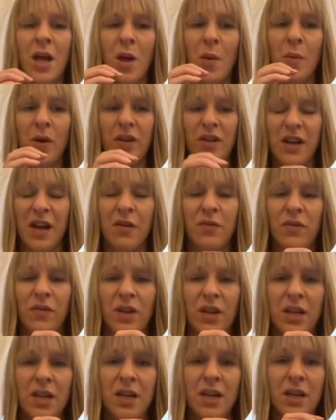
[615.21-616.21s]
but
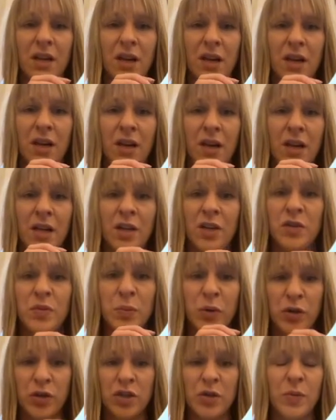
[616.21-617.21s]
definitely uh, it is
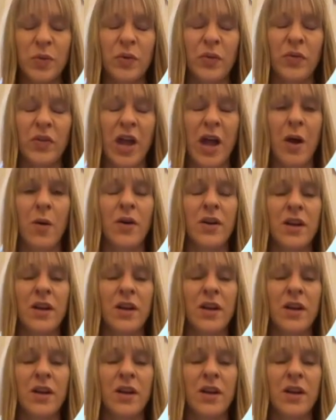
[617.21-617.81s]
possible now,